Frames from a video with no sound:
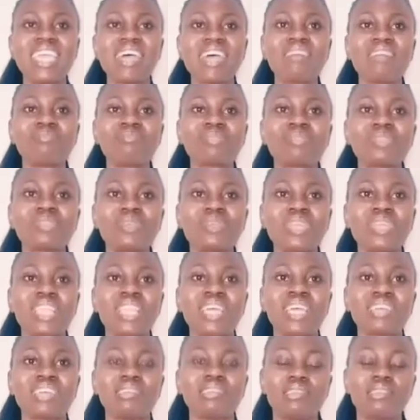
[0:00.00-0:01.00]
I'm so
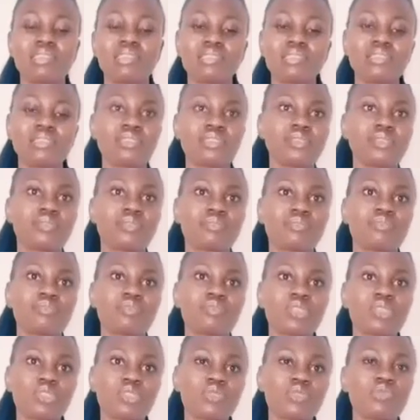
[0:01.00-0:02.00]
glad that
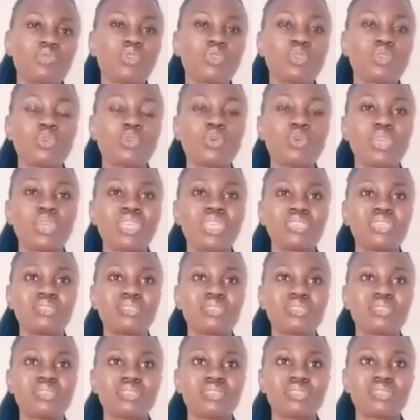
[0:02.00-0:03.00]
first of all, God
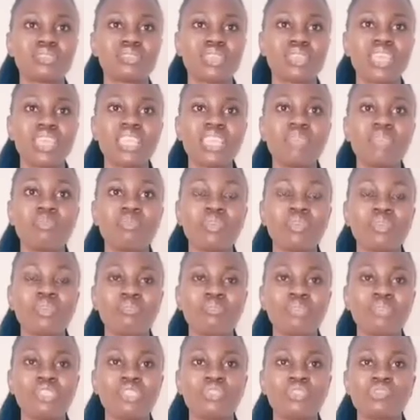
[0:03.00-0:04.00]
has enabled
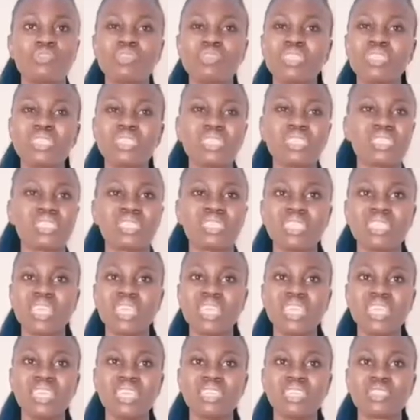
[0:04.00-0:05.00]
me to reach this
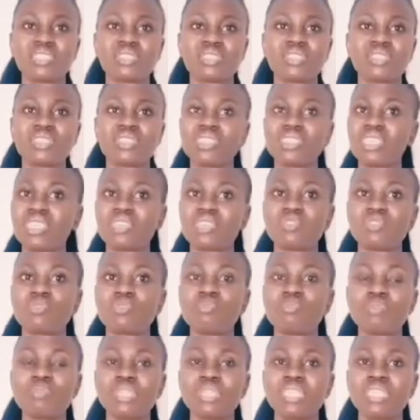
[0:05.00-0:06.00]
day. It has
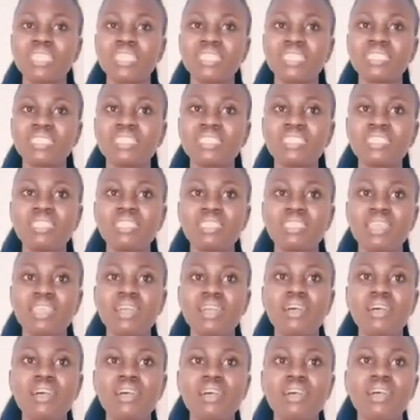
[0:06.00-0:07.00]
not been easy.
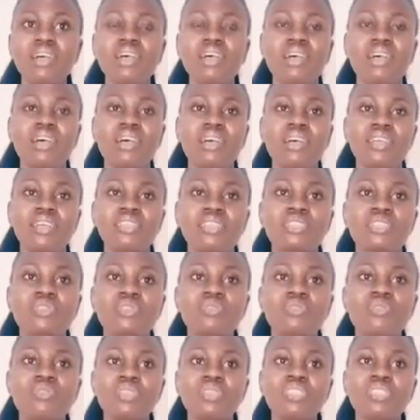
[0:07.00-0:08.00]
It's
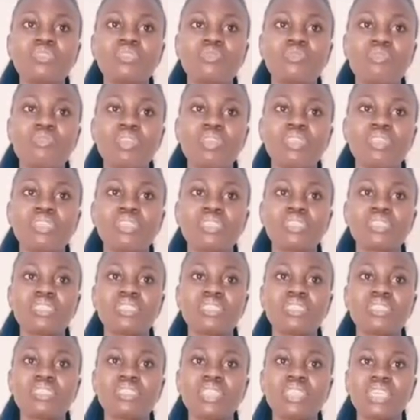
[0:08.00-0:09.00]
God's grace
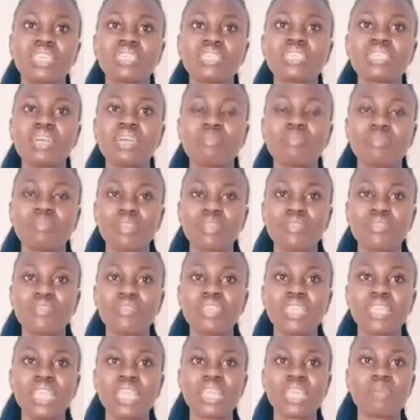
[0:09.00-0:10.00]
that I'm
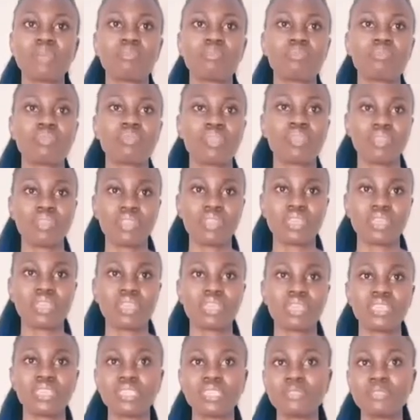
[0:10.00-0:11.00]
living, that I'm breathing.
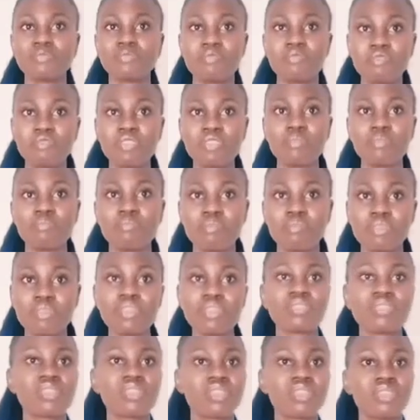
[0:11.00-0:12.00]
His free
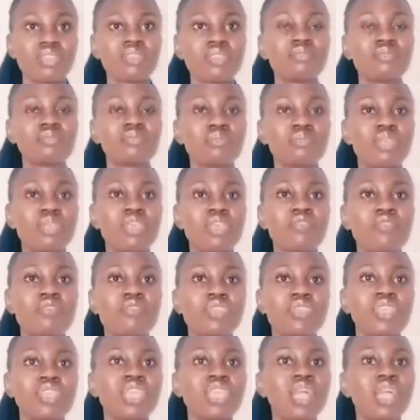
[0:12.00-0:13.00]
breath He gives me
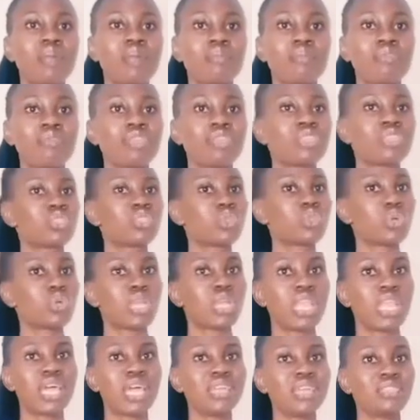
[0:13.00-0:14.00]
every day. I'm really so
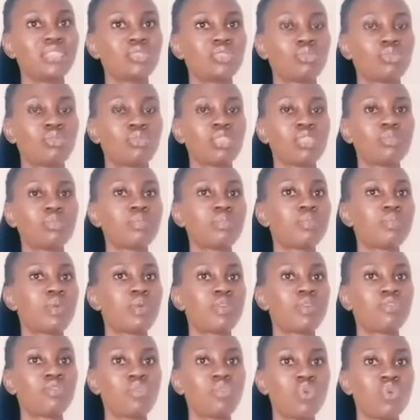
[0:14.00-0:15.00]
glad. So many people
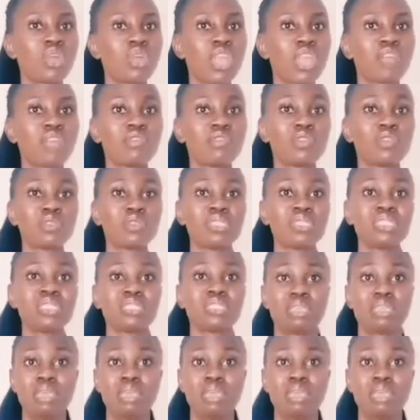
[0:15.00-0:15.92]
have gone. I've lost